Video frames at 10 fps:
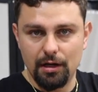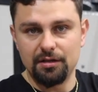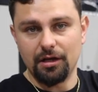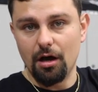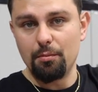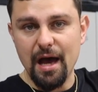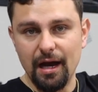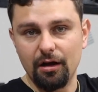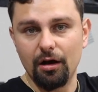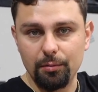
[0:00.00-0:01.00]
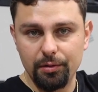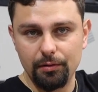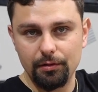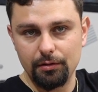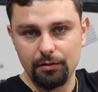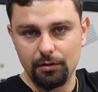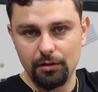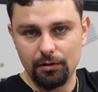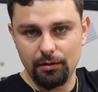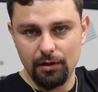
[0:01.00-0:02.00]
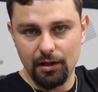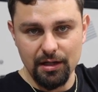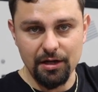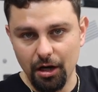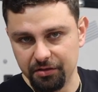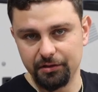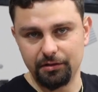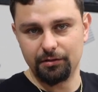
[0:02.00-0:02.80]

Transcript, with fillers: and then come back up, and then nothing.